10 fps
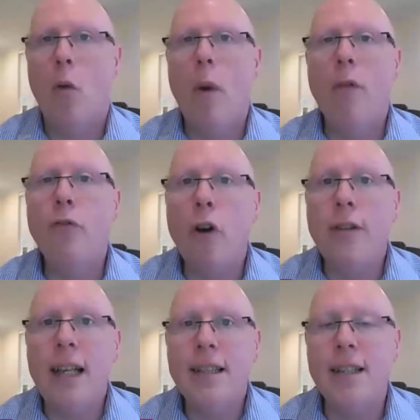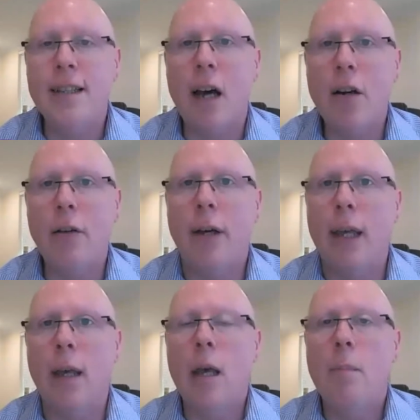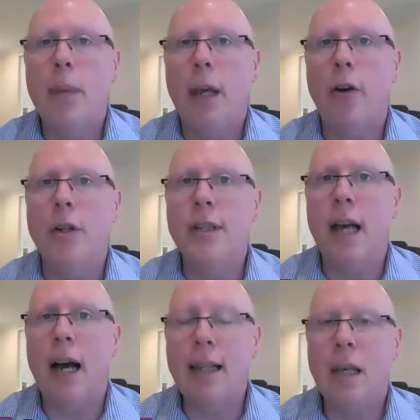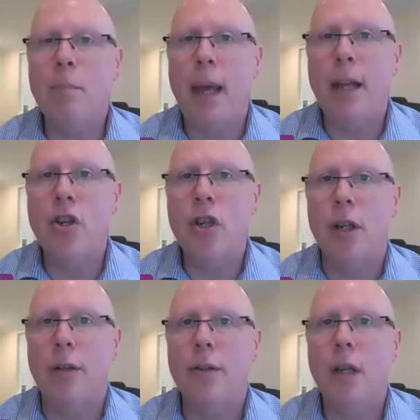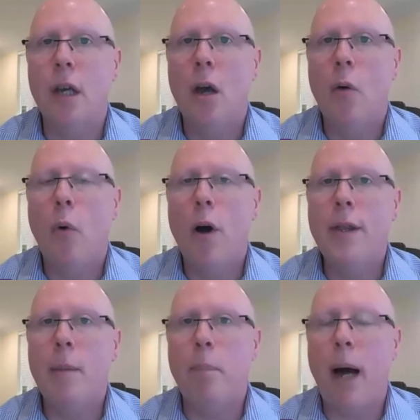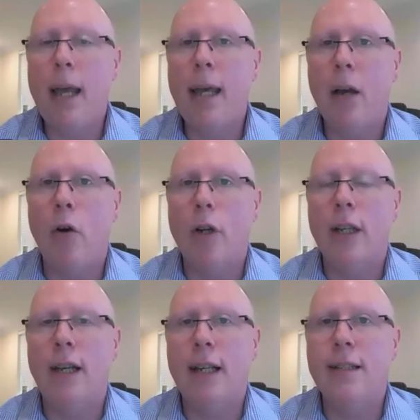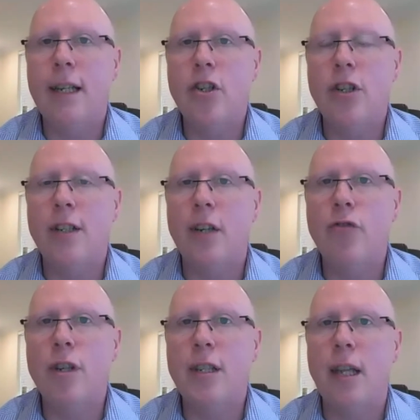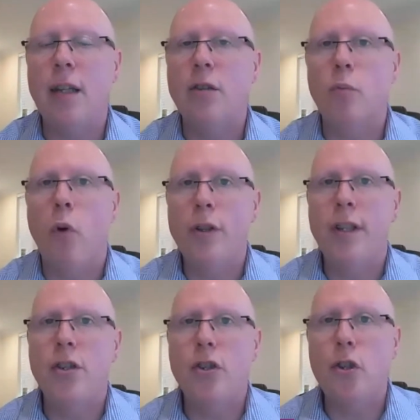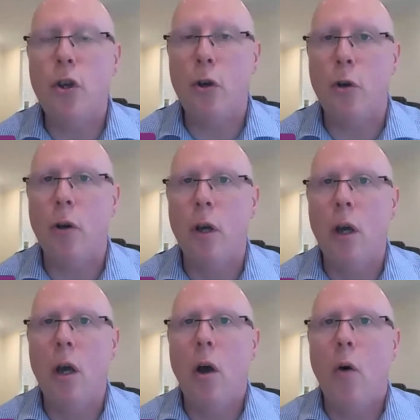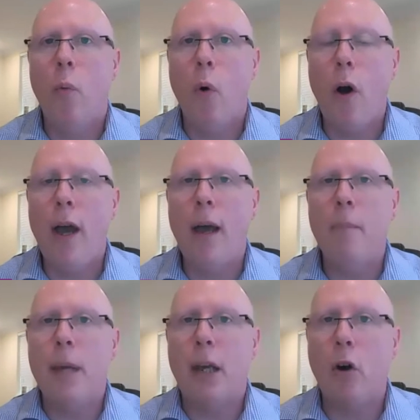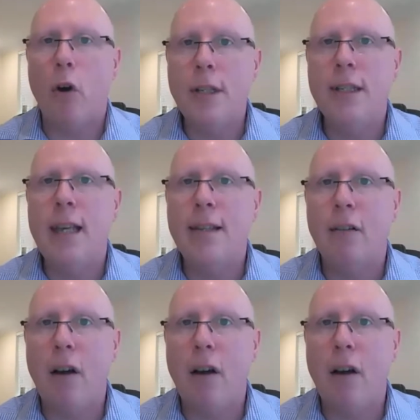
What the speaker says: Well, not necessarily, because as I mentioned, what the buying organisation is interested in is what is new. Because they